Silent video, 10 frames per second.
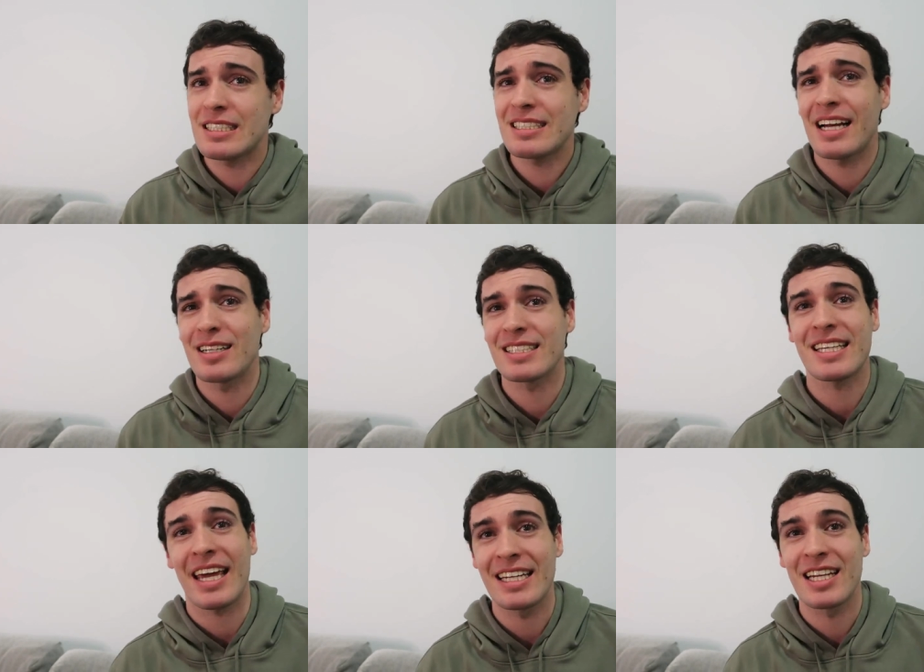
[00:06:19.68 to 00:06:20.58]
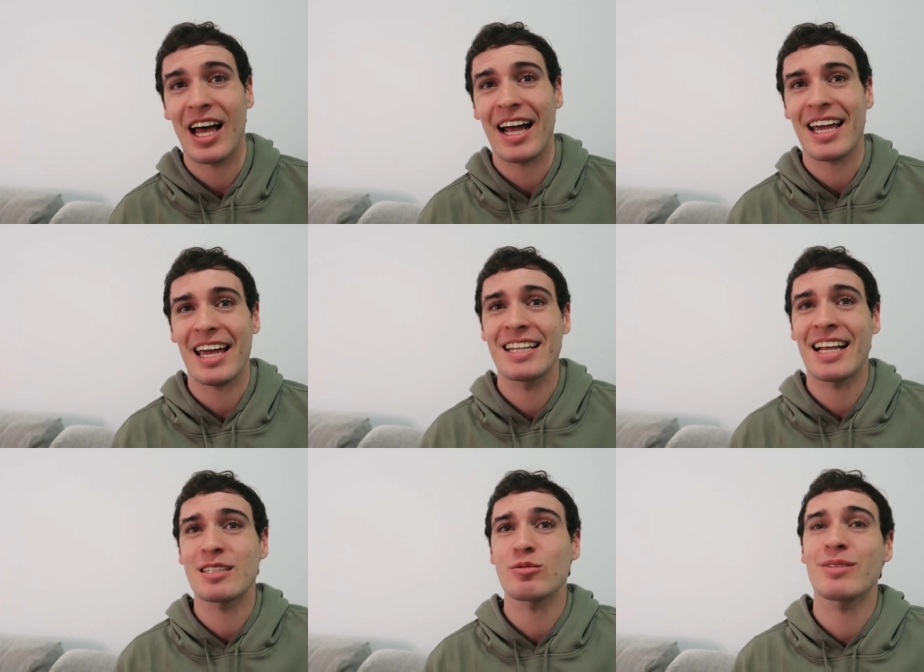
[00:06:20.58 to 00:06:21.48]
sounds kid-like, and
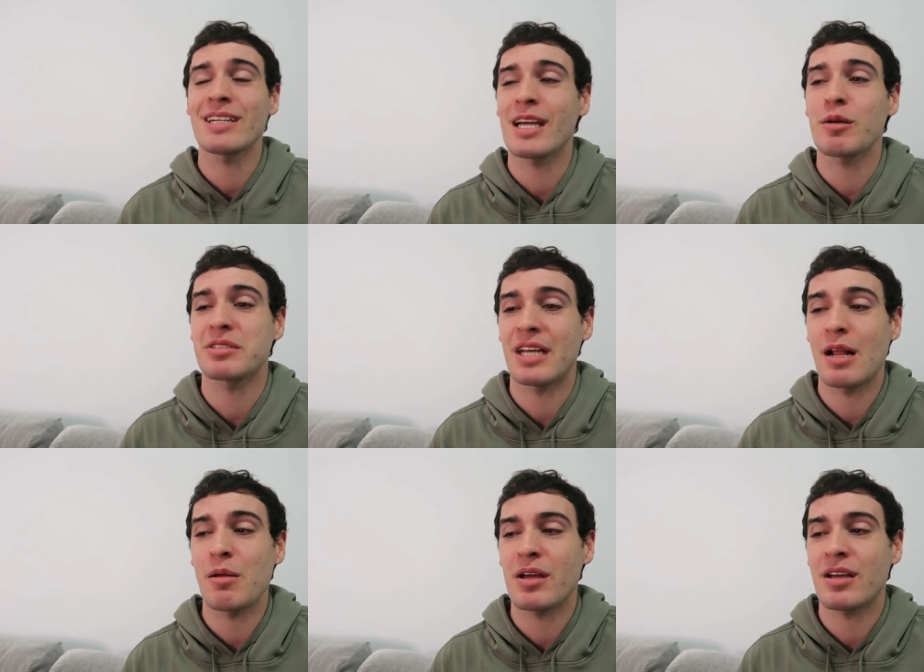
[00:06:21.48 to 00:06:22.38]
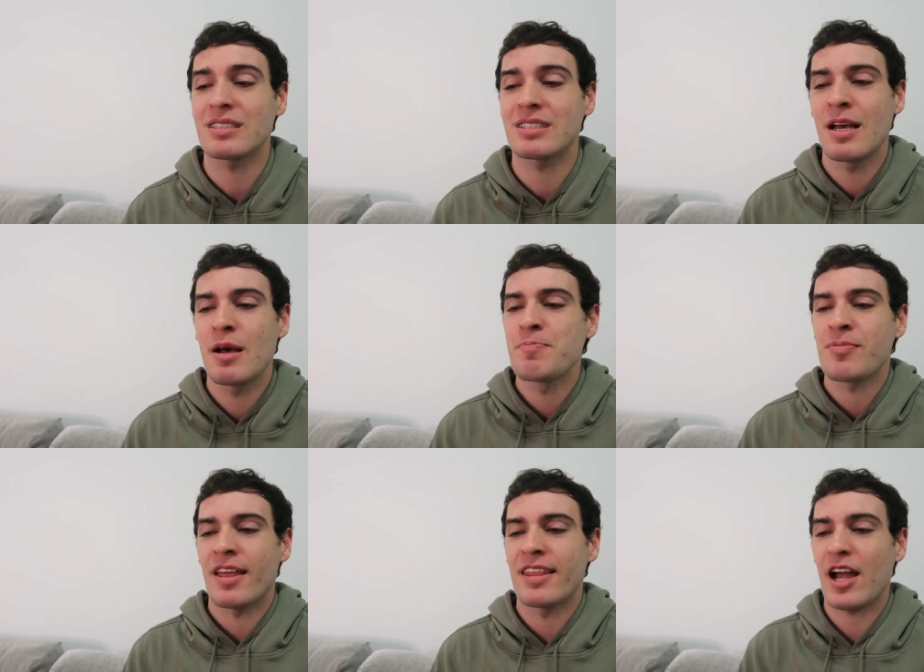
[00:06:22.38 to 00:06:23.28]
that's really upsetting because
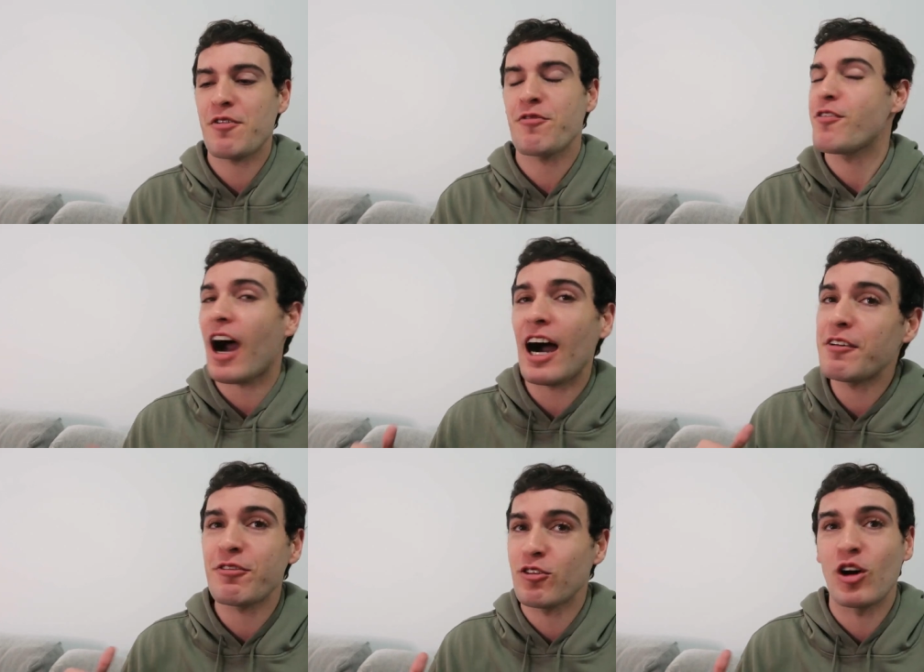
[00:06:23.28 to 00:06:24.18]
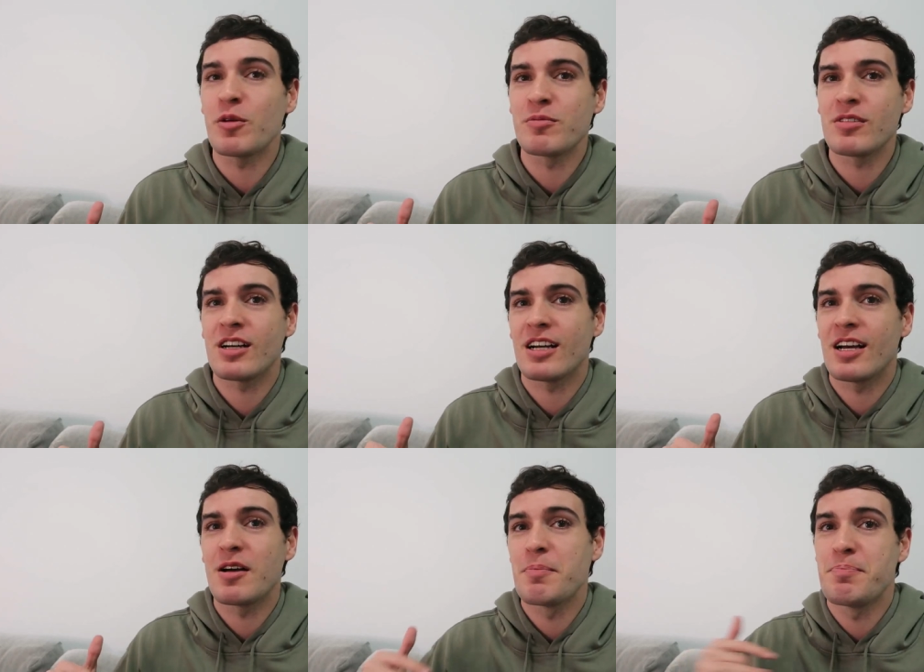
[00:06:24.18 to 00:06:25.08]
they are far from
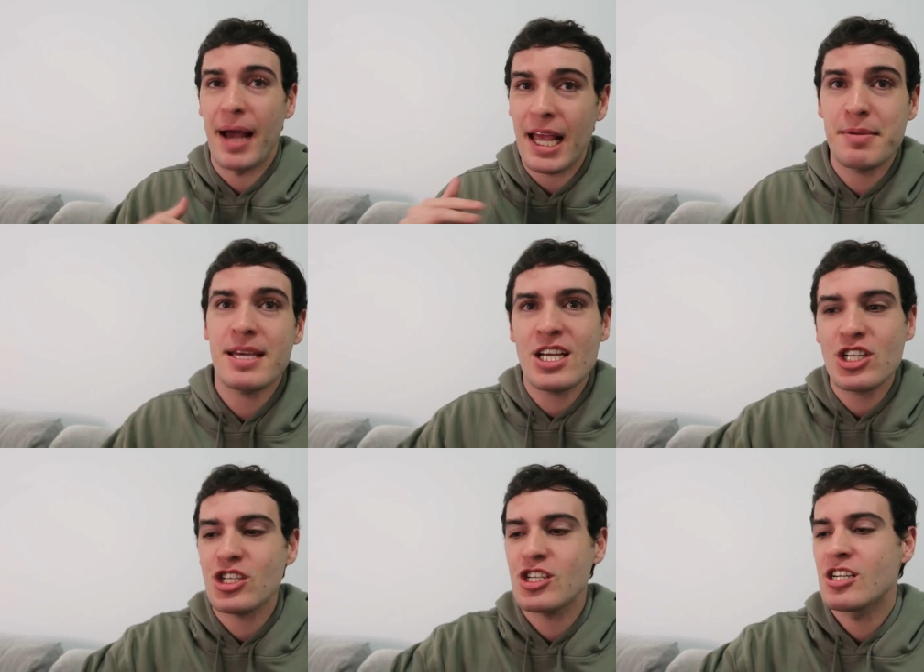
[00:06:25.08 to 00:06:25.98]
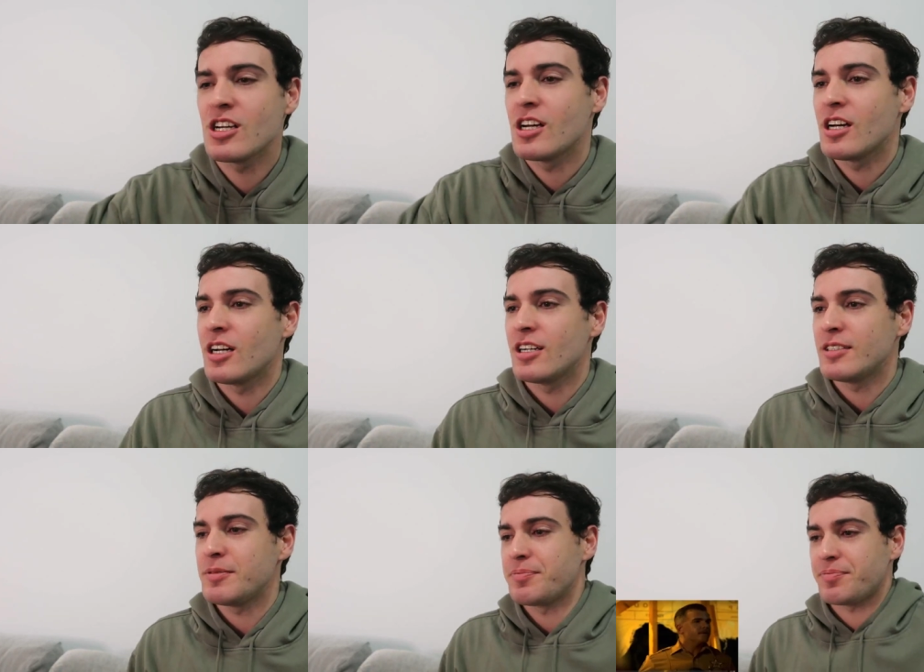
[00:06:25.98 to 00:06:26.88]
babyish.
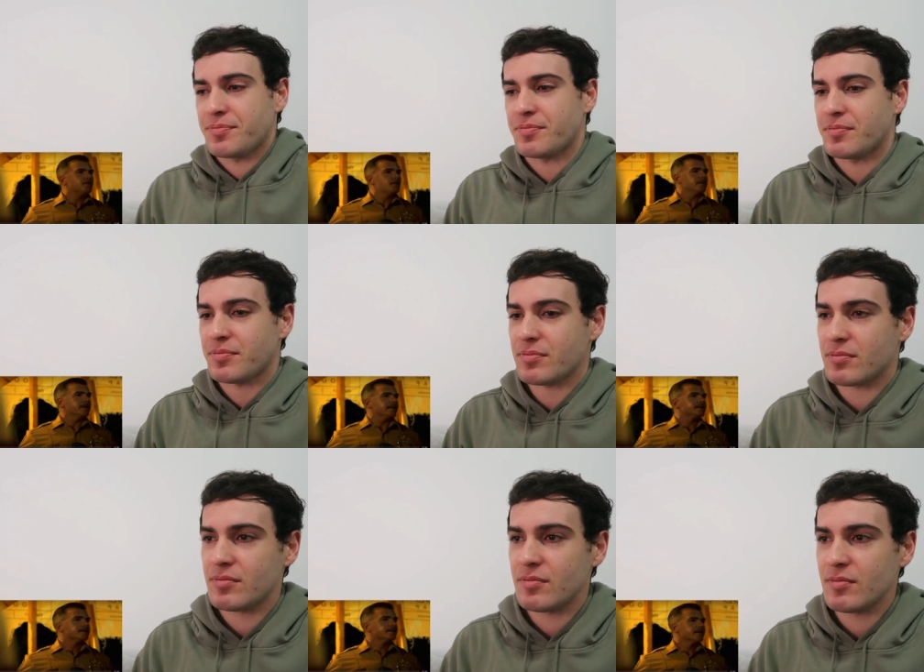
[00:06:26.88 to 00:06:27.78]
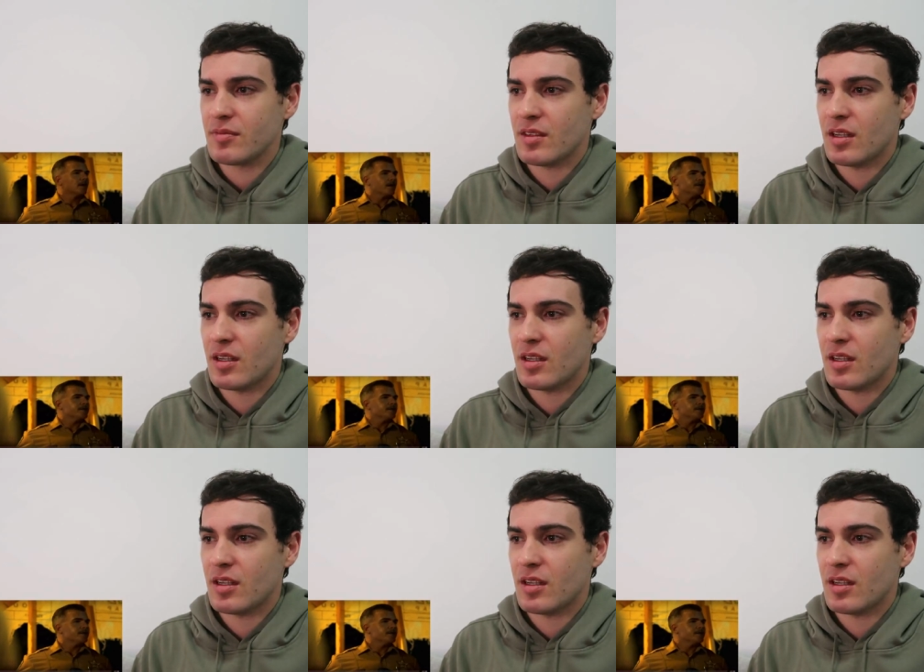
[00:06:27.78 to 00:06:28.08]
Expect me to do with this?